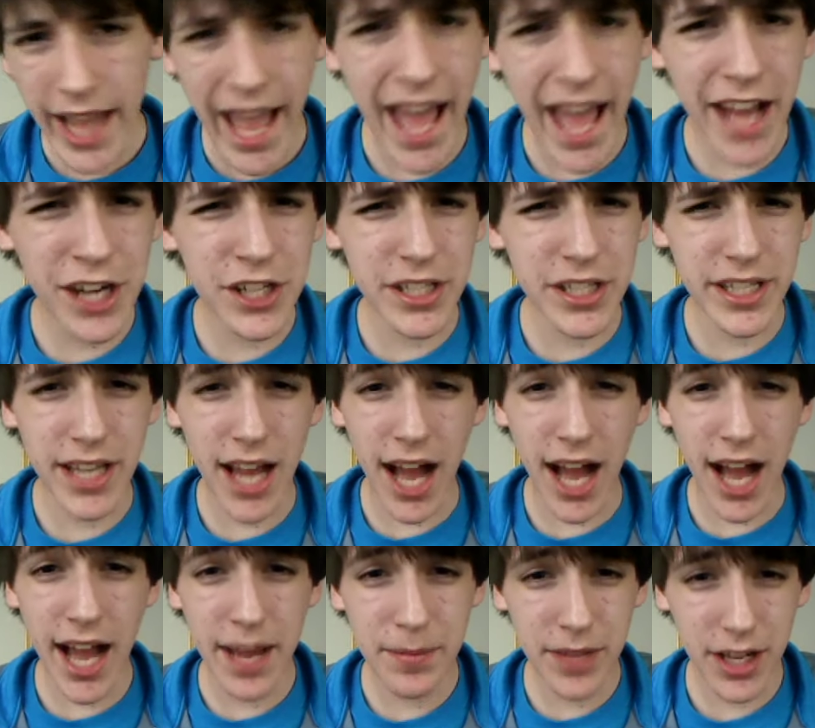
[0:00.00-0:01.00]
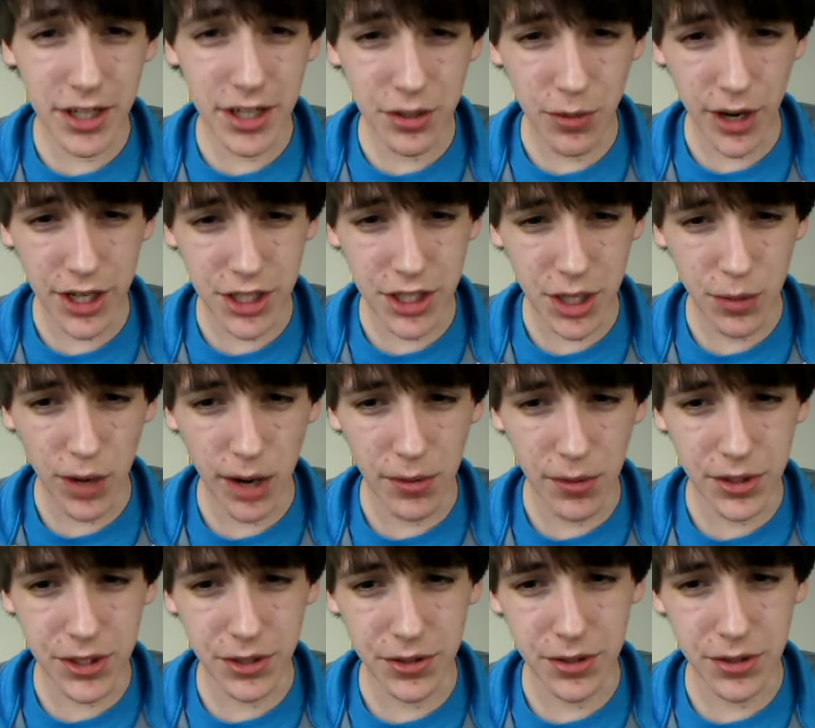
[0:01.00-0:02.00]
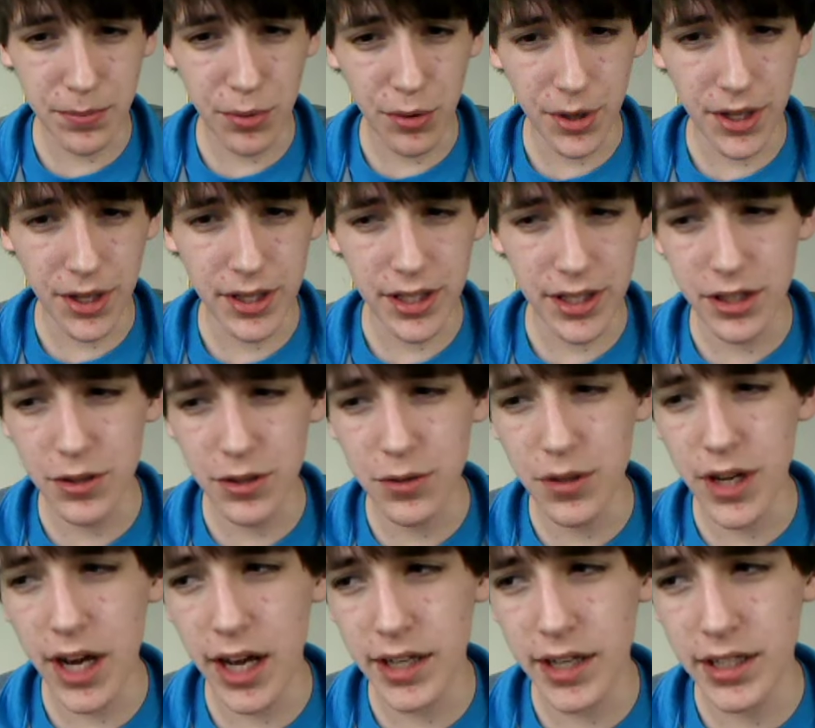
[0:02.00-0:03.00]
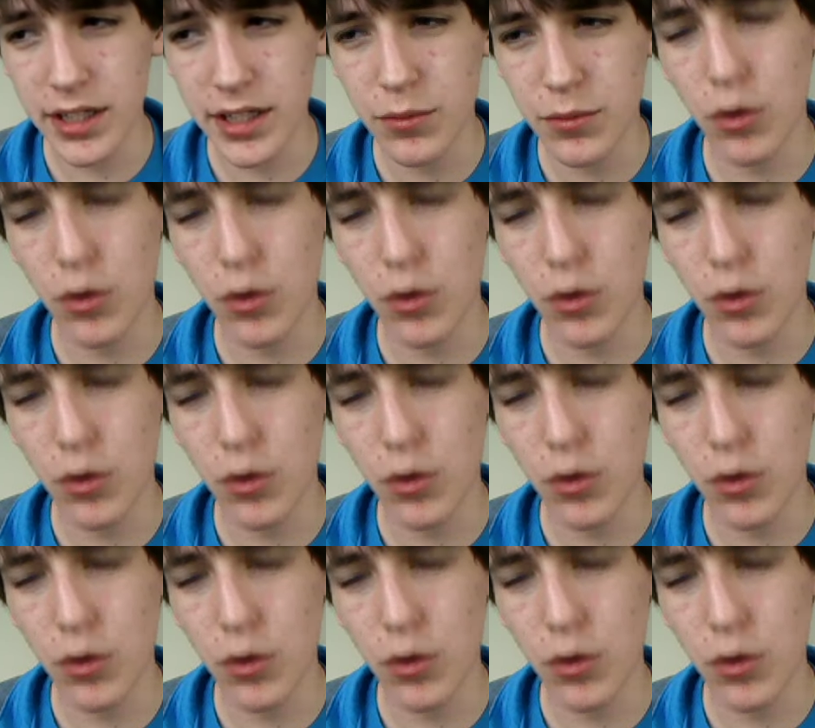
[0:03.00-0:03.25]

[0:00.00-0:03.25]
Actually, I'm not quite sure why we're still supporting the Ugandan.